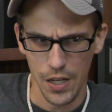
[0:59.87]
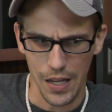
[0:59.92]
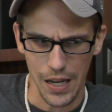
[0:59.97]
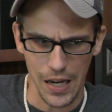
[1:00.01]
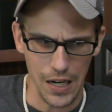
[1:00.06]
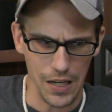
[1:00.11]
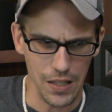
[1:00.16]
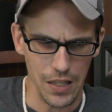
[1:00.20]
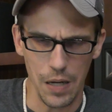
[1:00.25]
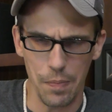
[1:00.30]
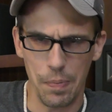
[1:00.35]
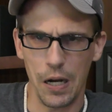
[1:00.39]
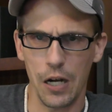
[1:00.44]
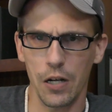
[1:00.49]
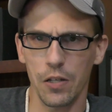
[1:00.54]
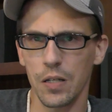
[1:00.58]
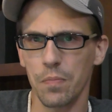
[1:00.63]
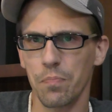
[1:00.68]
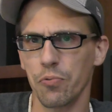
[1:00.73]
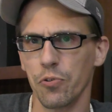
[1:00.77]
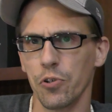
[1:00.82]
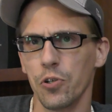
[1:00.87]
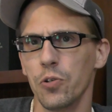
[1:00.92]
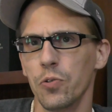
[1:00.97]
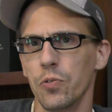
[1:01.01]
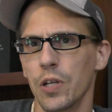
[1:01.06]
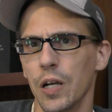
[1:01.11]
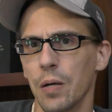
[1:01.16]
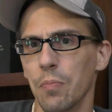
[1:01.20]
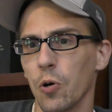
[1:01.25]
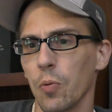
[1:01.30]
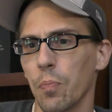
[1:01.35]
And they apparently brew
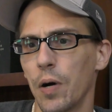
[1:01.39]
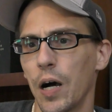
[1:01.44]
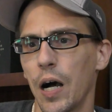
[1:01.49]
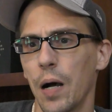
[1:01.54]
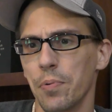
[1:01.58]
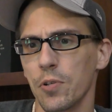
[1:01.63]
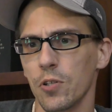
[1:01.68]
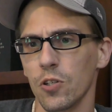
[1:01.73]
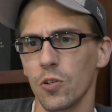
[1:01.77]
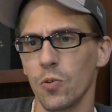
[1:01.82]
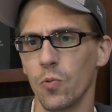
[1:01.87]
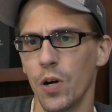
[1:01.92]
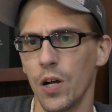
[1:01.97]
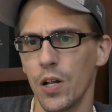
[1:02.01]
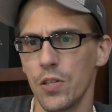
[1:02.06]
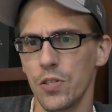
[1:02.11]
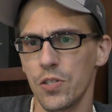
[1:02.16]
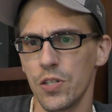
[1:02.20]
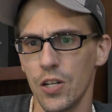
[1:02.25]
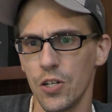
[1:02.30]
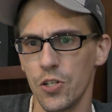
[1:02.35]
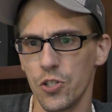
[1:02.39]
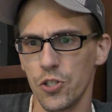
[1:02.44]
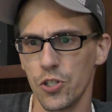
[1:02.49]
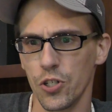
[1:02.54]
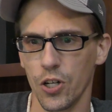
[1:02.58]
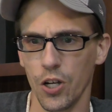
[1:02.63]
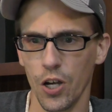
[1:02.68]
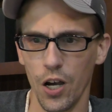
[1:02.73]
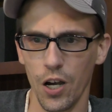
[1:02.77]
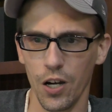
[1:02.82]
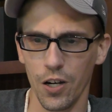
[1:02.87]
their more popular ones in
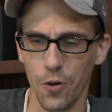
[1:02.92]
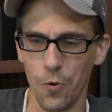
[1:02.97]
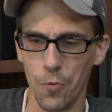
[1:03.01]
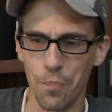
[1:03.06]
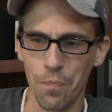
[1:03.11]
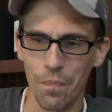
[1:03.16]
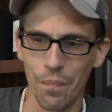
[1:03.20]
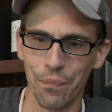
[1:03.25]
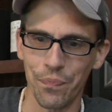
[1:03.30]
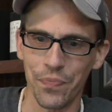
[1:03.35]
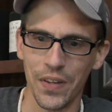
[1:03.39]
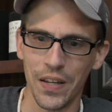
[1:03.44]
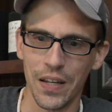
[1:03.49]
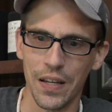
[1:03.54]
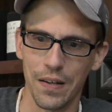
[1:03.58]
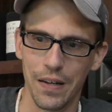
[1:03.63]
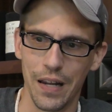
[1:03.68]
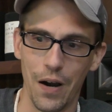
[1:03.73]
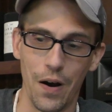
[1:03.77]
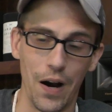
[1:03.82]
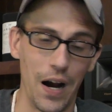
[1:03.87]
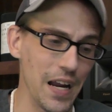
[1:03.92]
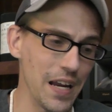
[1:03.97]
Chicago. Now, I